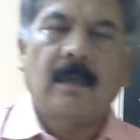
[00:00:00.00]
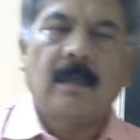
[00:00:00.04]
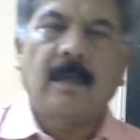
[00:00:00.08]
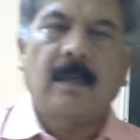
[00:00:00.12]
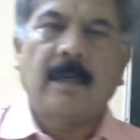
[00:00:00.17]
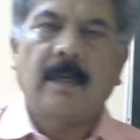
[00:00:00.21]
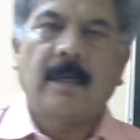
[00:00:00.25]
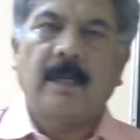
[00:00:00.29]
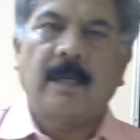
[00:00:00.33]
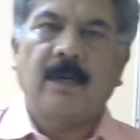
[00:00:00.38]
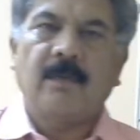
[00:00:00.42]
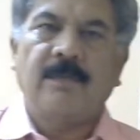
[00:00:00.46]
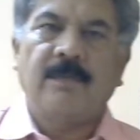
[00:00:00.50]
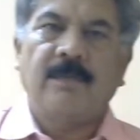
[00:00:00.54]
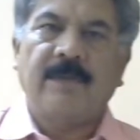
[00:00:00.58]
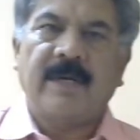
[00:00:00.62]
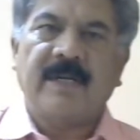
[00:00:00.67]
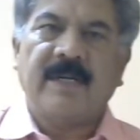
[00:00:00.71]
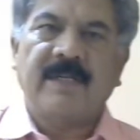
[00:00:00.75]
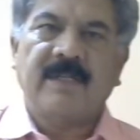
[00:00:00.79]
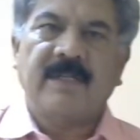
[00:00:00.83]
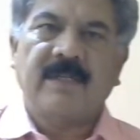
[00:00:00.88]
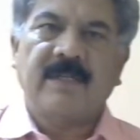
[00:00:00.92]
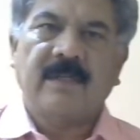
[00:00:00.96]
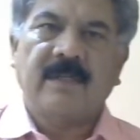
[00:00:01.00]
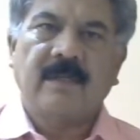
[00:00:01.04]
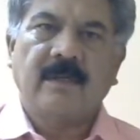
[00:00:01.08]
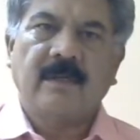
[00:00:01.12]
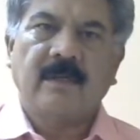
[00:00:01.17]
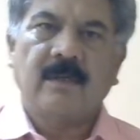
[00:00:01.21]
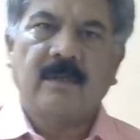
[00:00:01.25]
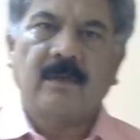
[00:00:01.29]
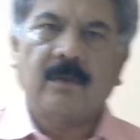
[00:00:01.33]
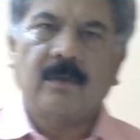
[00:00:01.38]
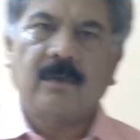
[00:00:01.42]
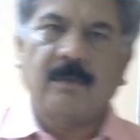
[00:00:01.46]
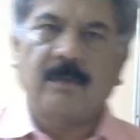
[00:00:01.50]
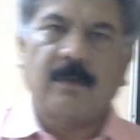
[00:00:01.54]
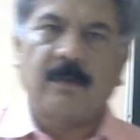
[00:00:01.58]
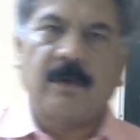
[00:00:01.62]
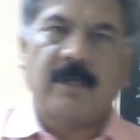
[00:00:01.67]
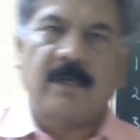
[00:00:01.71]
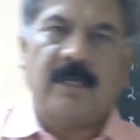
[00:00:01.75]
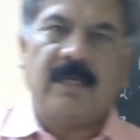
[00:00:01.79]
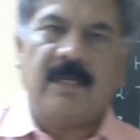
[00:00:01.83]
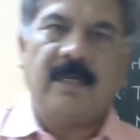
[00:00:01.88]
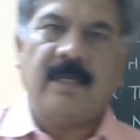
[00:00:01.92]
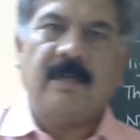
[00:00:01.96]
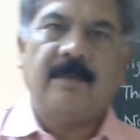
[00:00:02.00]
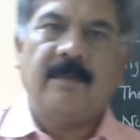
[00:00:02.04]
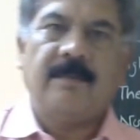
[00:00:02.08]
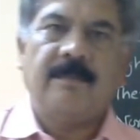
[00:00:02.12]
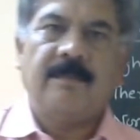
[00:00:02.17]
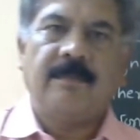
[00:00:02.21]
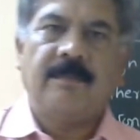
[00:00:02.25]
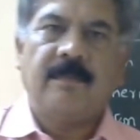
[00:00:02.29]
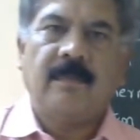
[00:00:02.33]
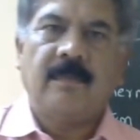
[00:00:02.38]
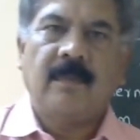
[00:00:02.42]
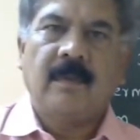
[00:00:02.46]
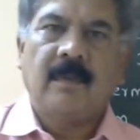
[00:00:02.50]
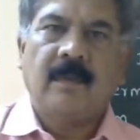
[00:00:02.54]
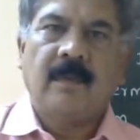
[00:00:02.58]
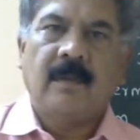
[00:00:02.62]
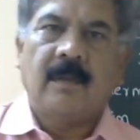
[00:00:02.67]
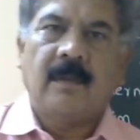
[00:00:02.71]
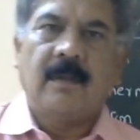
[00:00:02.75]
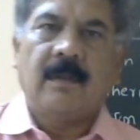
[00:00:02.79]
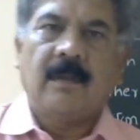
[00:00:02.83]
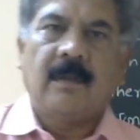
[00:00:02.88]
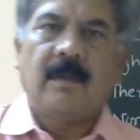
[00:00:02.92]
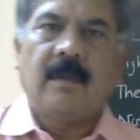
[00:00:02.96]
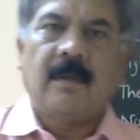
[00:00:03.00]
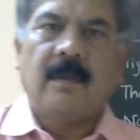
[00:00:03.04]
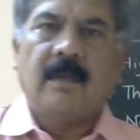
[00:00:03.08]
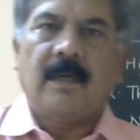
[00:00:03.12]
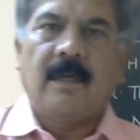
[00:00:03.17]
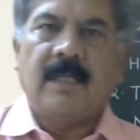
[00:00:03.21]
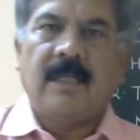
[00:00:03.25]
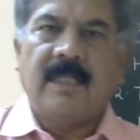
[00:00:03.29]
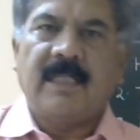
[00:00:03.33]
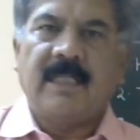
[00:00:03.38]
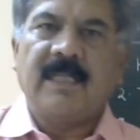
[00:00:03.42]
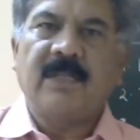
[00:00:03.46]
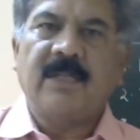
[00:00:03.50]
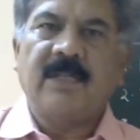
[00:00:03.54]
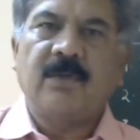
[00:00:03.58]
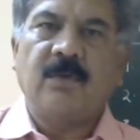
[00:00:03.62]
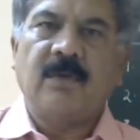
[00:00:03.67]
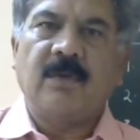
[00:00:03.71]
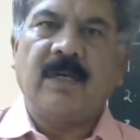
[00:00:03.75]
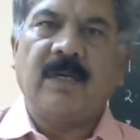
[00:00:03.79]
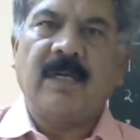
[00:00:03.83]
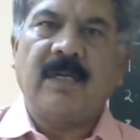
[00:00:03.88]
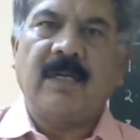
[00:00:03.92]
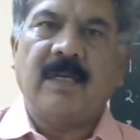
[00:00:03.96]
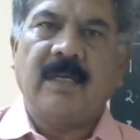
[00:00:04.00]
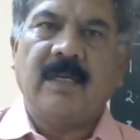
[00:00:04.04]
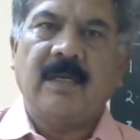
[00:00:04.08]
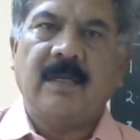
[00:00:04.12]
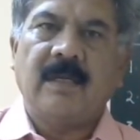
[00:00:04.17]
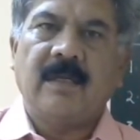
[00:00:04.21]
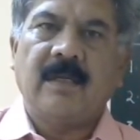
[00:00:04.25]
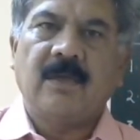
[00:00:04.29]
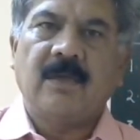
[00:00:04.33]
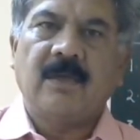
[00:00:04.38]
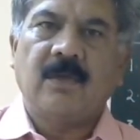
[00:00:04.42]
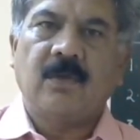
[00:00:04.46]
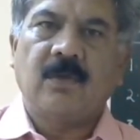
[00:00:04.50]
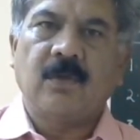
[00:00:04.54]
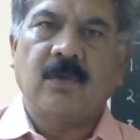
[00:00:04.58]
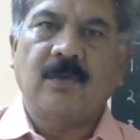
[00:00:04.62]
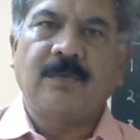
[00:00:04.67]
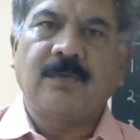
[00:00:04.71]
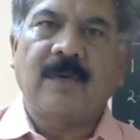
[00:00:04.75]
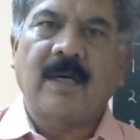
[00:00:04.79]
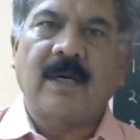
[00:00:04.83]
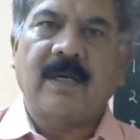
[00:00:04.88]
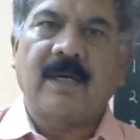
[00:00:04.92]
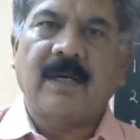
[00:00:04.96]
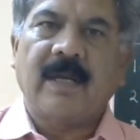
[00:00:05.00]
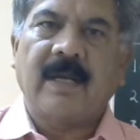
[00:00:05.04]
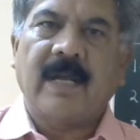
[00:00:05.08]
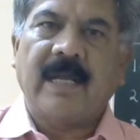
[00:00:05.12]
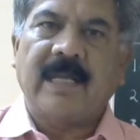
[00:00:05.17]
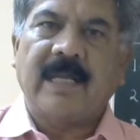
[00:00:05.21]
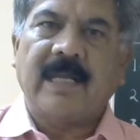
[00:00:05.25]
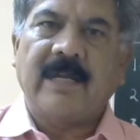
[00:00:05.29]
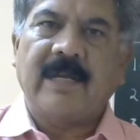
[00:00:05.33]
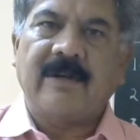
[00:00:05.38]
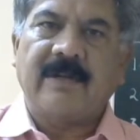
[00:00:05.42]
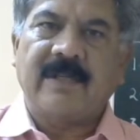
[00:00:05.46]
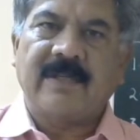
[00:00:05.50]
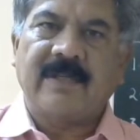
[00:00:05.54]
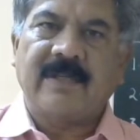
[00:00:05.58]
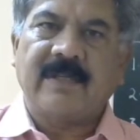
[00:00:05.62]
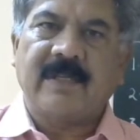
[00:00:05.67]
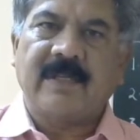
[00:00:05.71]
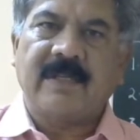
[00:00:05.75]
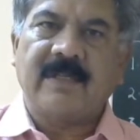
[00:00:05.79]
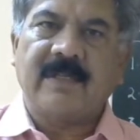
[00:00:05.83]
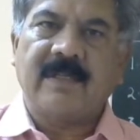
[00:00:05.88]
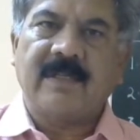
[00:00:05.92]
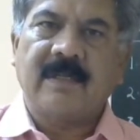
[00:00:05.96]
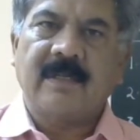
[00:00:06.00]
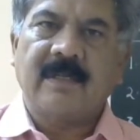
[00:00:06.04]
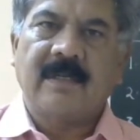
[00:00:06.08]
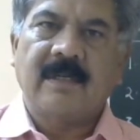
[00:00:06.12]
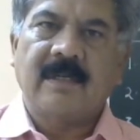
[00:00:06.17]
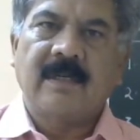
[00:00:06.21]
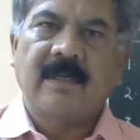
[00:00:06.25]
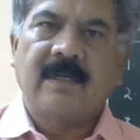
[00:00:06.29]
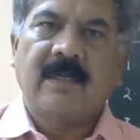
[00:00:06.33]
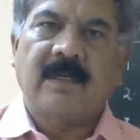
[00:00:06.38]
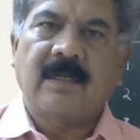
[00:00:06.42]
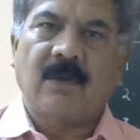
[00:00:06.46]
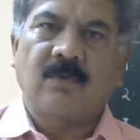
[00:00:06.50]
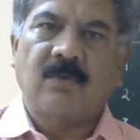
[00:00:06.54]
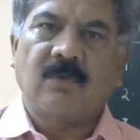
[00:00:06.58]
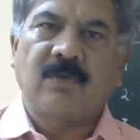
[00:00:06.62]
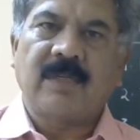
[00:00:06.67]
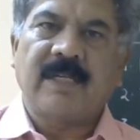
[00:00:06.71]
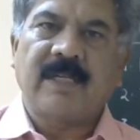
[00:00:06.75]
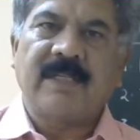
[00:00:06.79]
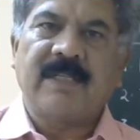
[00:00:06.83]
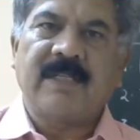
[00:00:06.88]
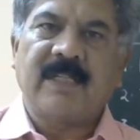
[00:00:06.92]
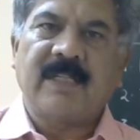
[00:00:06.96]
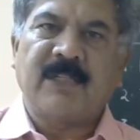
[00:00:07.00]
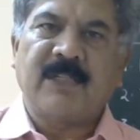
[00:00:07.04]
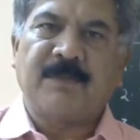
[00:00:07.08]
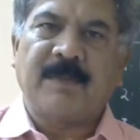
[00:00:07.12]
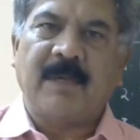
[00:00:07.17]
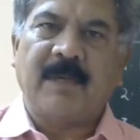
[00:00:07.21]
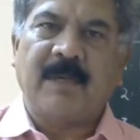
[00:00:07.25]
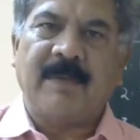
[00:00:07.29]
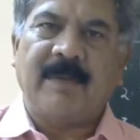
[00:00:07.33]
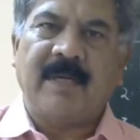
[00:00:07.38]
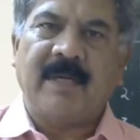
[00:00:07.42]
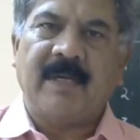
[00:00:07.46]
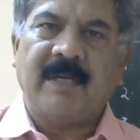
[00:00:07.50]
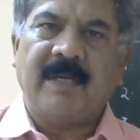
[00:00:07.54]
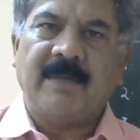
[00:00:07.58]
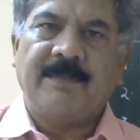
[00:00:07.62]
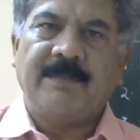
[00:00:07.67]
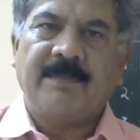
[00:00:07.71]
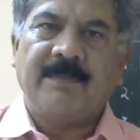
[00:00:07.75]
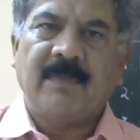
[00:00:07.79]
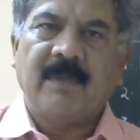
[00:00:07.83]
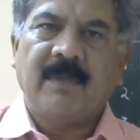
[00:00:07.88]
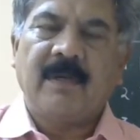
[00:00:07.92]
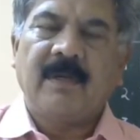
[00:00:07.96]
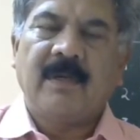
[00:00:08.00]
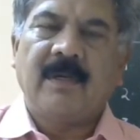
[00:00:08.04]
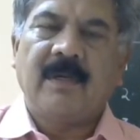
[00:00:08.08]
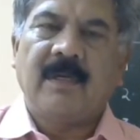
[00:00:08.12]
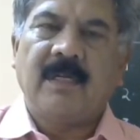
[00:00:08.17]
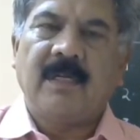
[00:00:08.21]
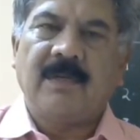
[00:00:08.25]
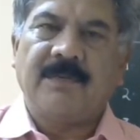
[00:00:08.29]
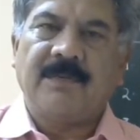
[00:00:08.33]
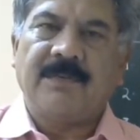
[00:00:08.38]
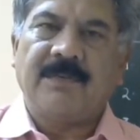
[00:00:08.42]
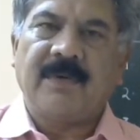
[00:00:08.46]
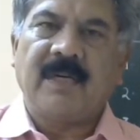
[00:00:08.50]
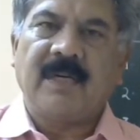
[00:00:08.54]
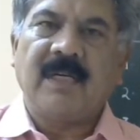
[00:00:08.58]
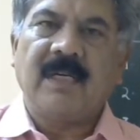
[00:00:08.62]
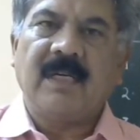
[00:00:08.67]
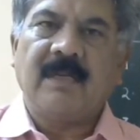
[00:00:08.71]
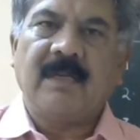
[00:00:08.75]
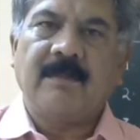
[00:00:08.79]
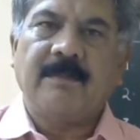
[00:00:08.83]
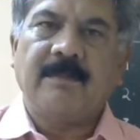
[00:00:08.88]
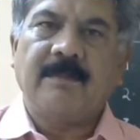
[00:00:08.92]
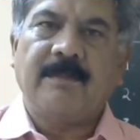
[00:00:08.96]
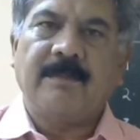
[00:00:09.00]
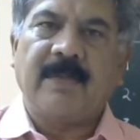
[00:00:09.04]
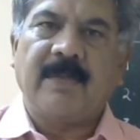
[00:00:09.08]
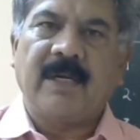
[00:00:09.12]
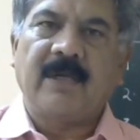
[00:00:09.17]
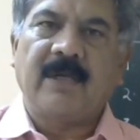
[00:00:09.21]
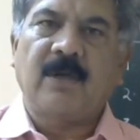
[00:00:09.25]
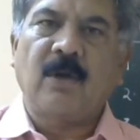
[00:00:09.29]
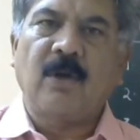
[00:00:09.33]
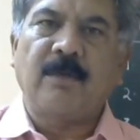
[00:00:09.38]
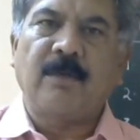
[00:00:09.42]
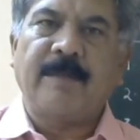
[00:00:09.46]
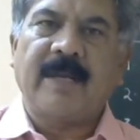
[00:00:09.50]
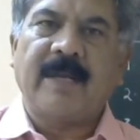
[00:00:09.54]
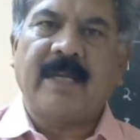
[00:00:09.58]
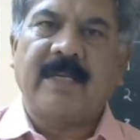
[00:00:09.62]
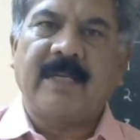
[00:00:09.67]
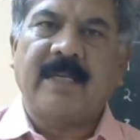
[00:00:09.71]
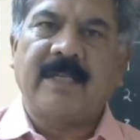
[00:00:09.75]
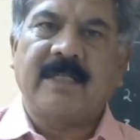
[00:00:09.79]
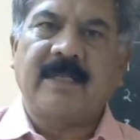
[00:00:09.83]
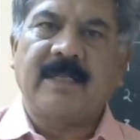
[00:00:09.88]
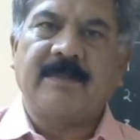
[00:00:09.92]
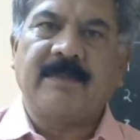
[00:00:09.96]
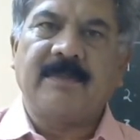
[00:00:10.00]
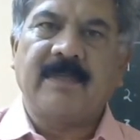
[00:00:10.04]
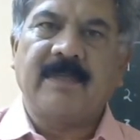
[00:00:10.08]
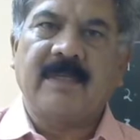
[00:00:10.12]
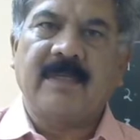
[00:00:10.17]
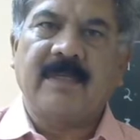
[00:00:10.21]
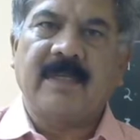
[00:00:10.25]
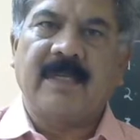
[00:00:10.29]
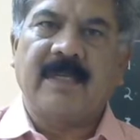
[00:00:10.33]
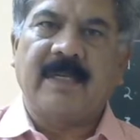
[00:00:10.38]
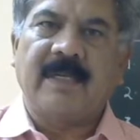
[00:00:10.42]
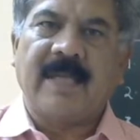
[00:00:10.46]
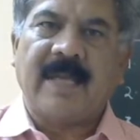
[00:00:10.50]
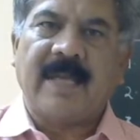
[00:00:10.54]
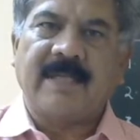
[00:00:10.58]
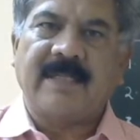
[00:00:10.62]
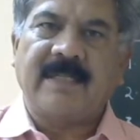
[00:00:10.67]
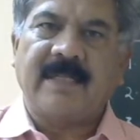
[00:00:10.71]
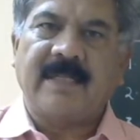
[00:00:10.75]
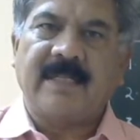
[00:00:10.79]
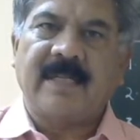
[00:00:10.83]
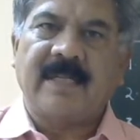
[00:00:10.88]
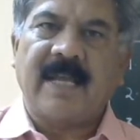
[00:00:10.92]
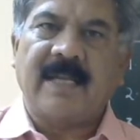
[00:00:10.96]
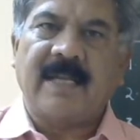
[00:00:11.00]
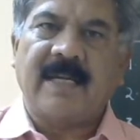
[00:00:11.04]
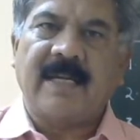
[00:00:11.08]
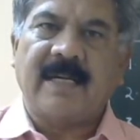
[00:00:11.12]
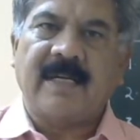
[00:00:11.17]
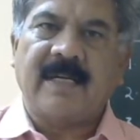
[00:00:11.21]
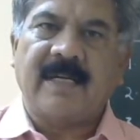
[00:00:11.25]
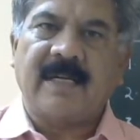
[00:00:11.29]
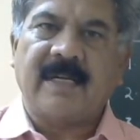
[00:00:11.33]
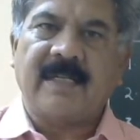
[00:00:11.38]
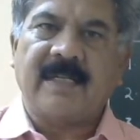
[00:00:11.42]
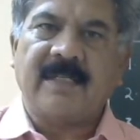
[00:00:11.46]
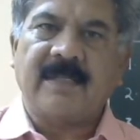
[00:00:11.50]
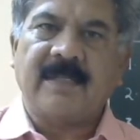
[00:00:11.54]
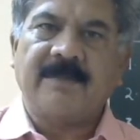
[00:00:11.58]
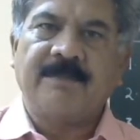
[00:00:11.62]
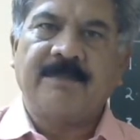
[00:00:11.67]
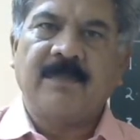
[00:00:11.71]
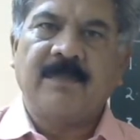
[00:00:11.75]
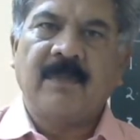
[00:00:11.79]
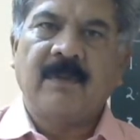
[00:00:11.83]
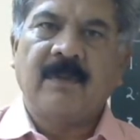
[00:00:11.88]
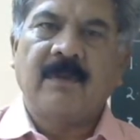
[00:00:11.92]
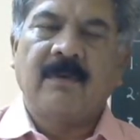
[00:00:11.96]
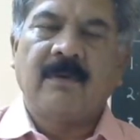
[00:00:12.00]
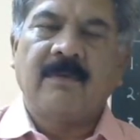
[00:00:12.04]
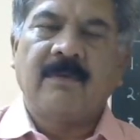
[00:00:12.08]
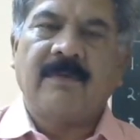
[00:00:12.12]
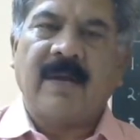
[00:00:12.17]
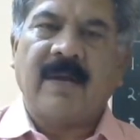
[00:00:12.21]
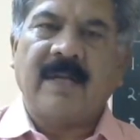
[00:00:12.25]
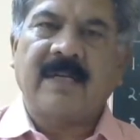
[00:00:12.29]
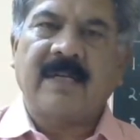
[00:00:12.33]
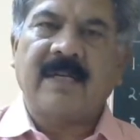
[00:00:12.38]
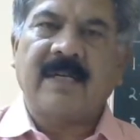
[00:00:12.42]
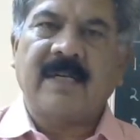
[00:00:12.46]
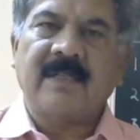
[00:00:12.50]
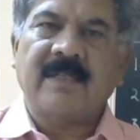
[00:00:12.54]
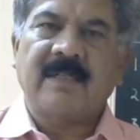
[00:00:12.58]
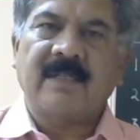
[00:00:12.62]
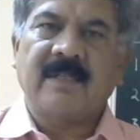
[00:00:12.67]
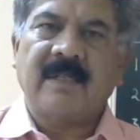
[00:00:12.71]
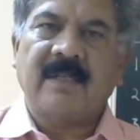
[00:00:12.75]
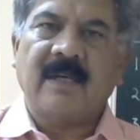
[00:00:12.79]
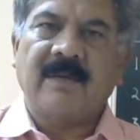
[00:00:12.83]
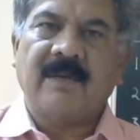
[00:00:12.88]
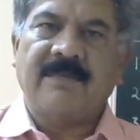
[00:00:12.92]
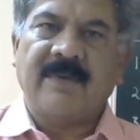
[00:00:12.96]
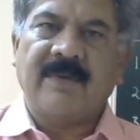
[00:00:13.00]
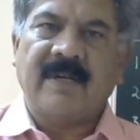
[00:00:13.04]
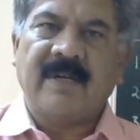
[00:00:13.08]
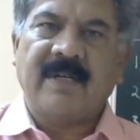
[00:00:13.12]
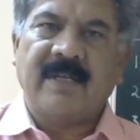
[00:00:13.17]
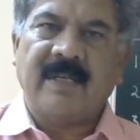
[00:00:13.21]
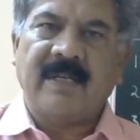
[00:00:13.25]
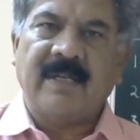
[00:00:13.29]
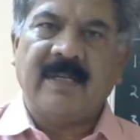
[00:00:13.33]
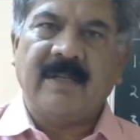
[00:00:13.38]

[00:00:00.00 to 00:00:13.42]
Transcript: Hello friends, good morning. In this unit, so far I have discussed Townsend's experiment, different breakdown mechanisms in gaseous dielectrics, factors affecting